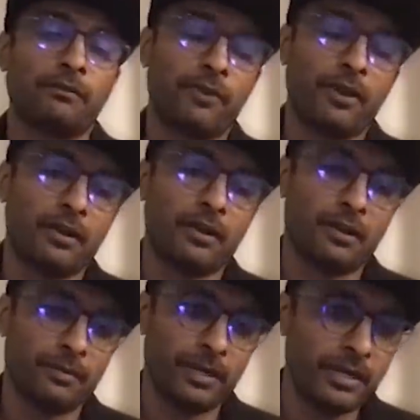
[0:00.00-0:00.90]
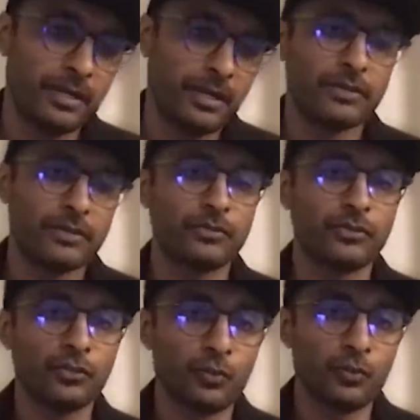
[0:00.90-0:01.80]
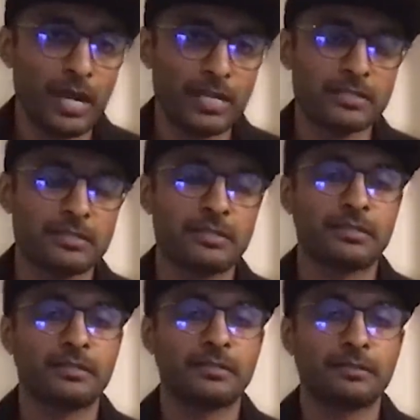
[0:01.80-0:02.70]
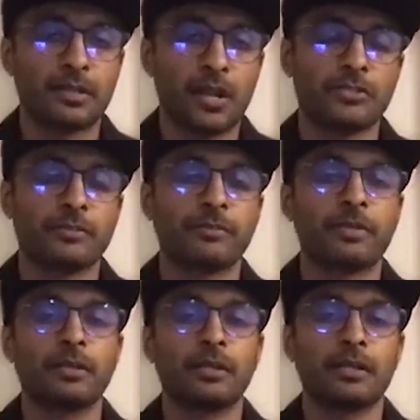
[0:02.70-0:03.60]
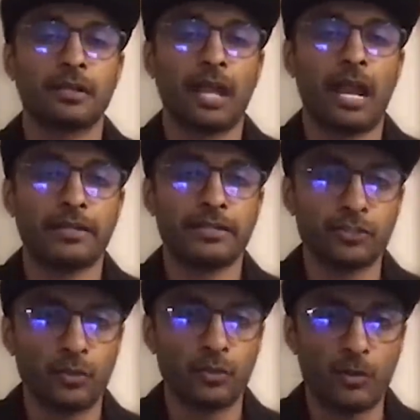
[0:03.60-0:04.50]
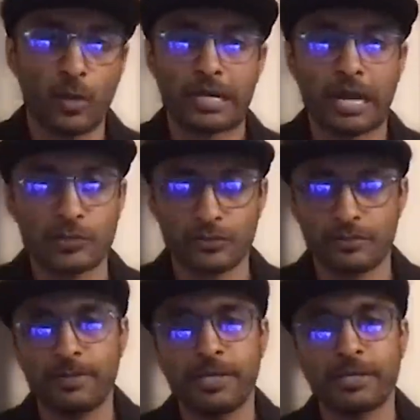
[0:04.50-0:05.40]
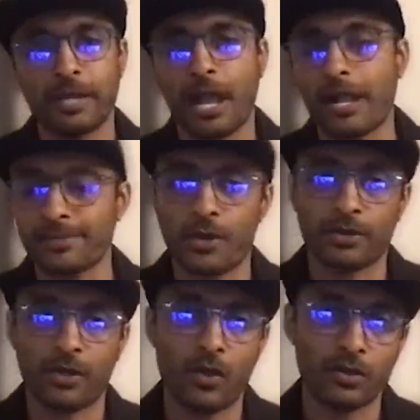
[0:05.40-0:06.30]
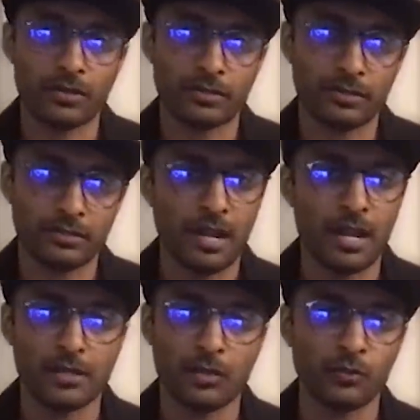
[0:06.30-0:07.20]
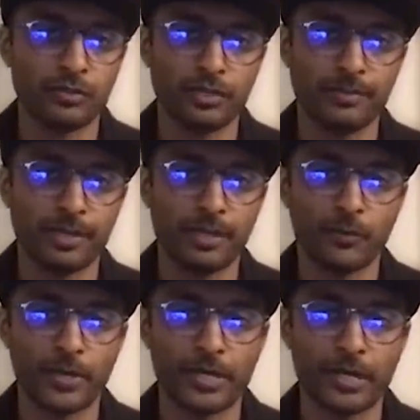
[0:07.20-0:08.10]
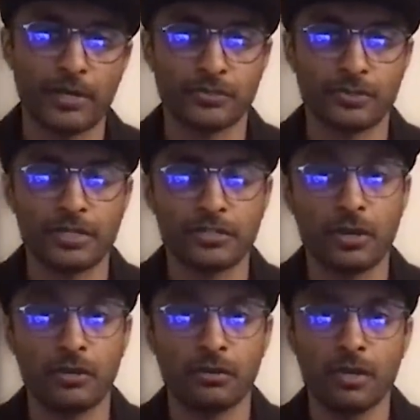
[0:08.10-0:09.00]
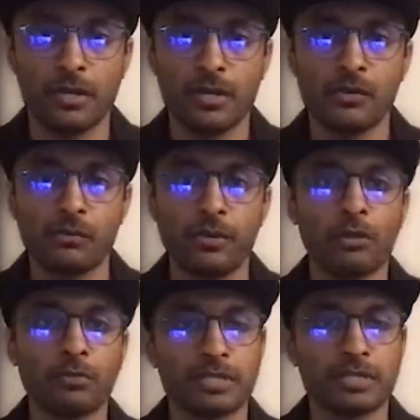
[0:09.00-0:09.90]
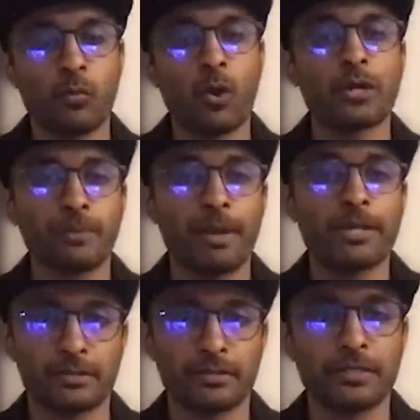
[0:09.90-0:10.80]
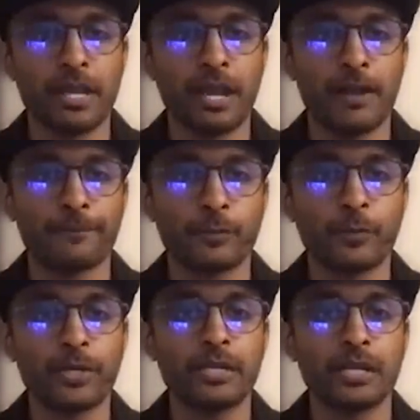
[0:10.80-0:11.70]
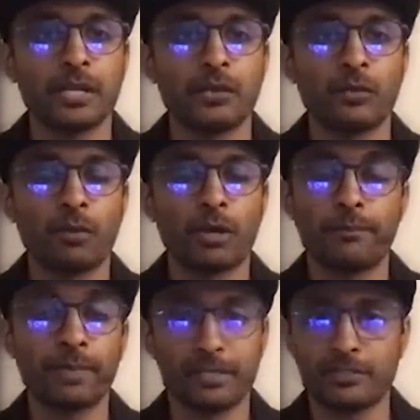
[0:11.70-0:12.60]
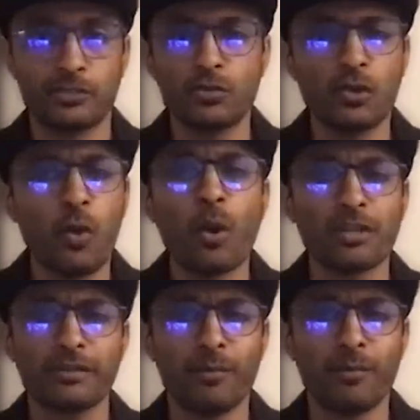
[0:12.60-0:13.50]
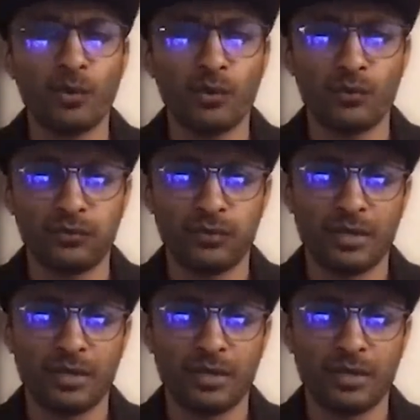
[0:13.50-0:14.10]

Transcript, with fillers: from India to the US, custom cleared and into our warehouses, be it Amazon or our own 3PL warehouses, right? So we always want to make, yeah, we, we want to, because you don't want to move